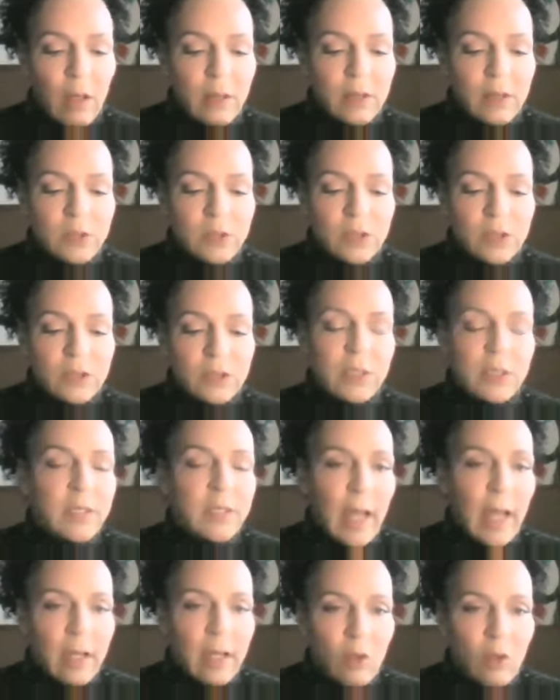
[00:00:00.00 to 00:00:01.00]
It just in
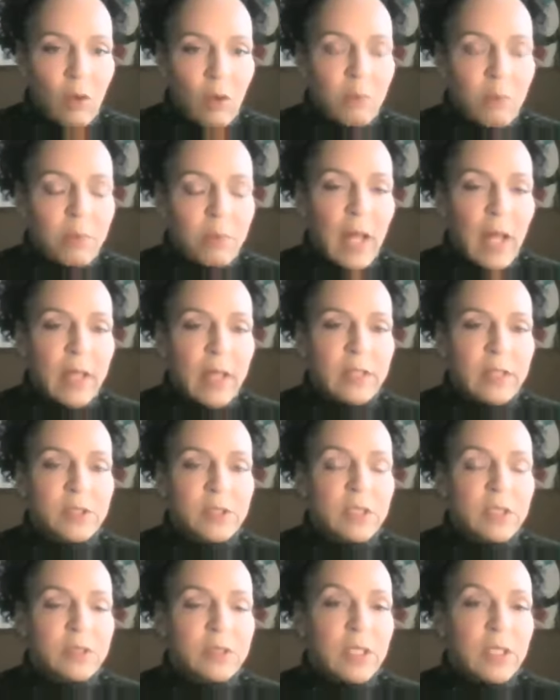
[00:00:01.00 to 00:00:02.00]
Gaggenau
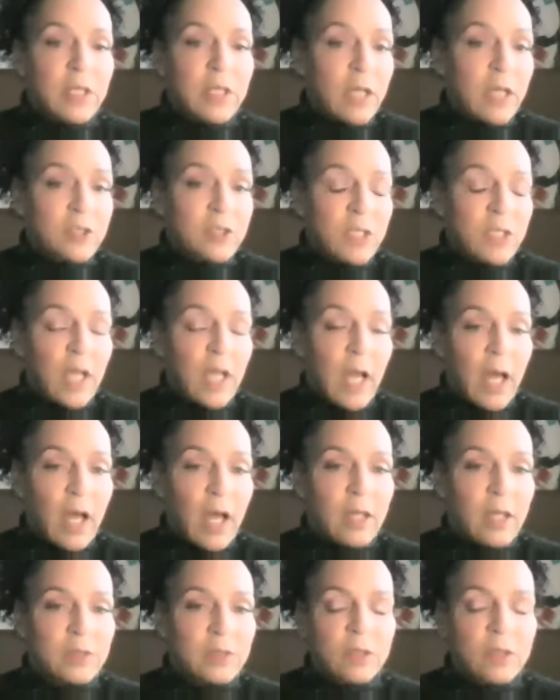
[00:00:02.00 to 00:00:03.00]
appliances. It actually
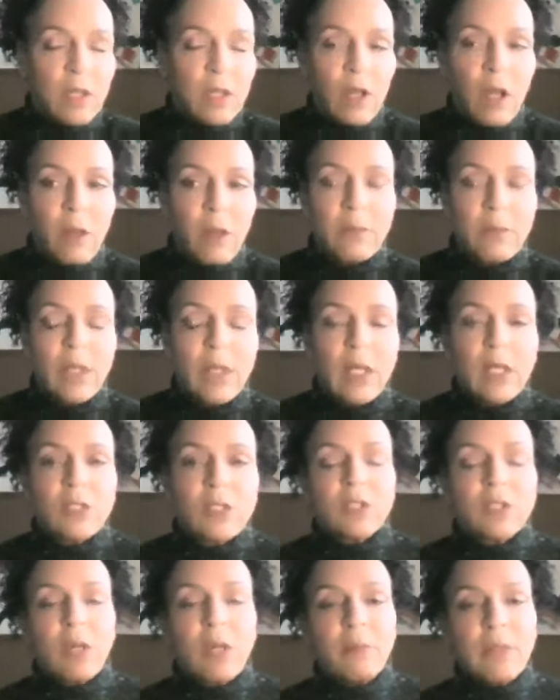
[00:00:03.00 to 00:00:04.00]
has
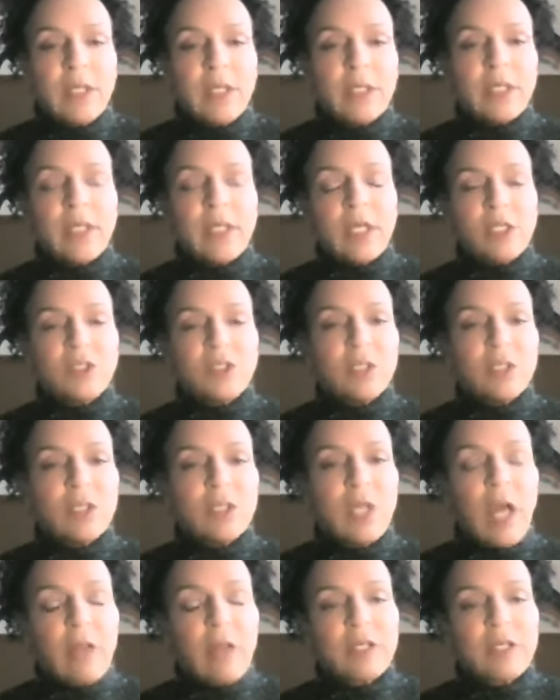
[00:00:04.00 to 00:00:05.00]
some in the kitchen,
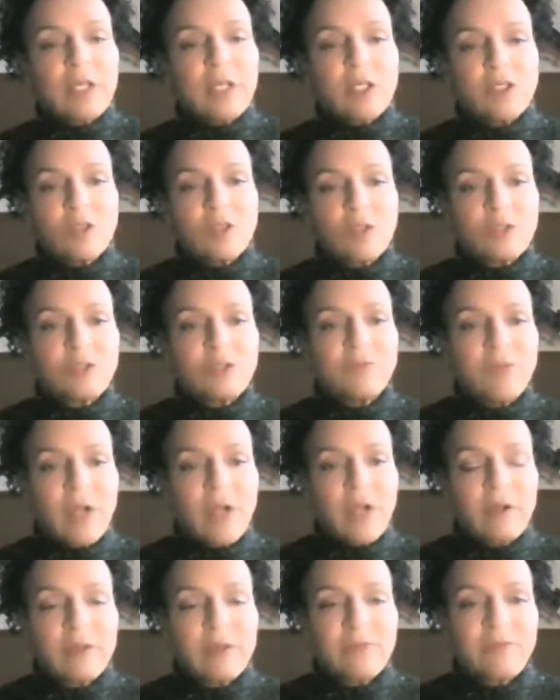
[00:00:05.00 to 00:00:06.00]
how the kitchen looks
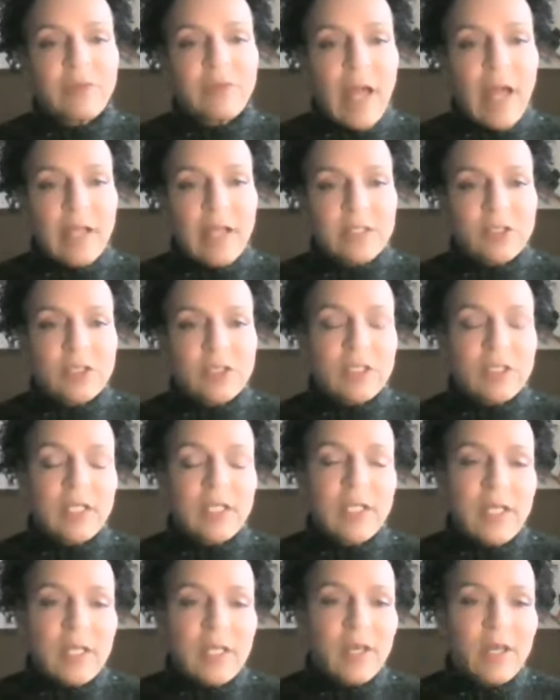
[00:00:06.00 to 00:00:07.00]
very flat and
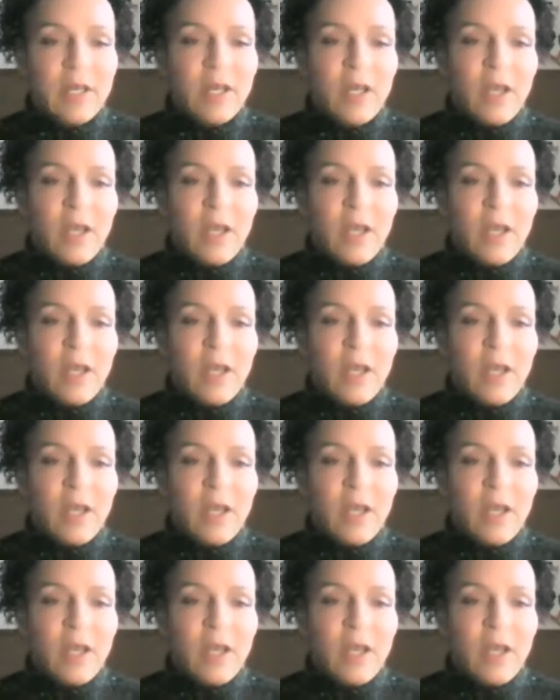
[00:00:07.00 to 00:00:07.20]
sleek.